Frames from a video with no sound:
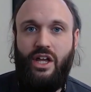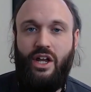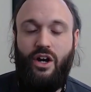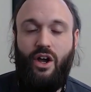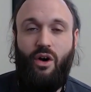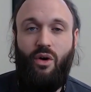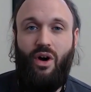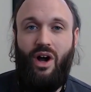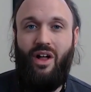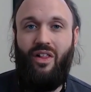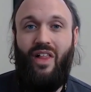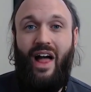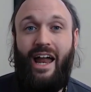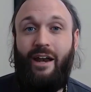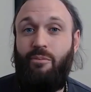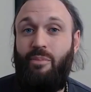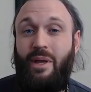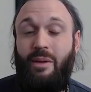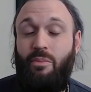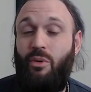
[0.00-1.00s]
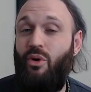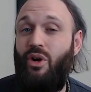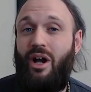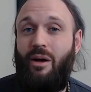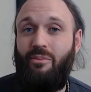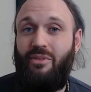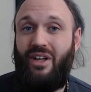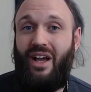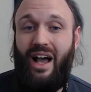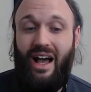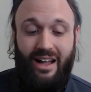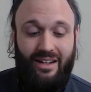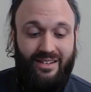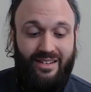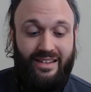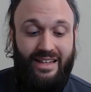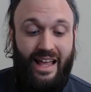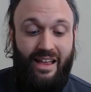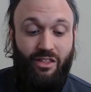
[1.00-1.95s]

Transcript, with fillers: You know, a lot of people come to us,